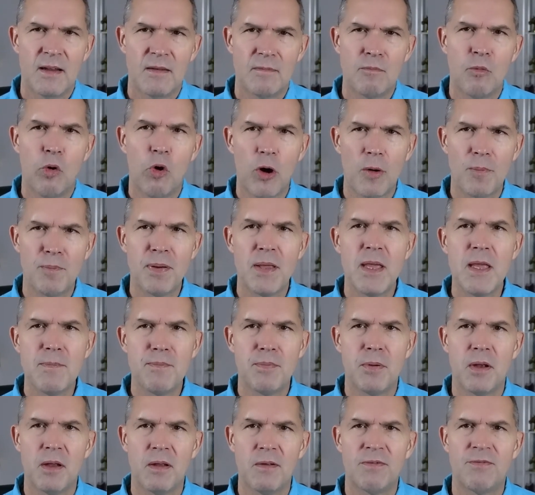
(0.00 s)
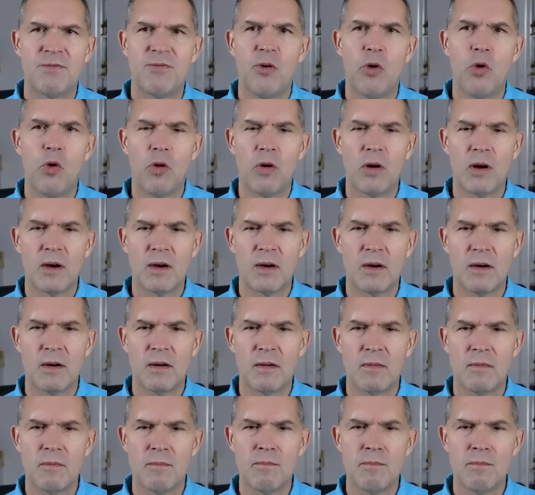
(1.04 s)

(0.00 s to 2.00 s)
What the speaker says: more people for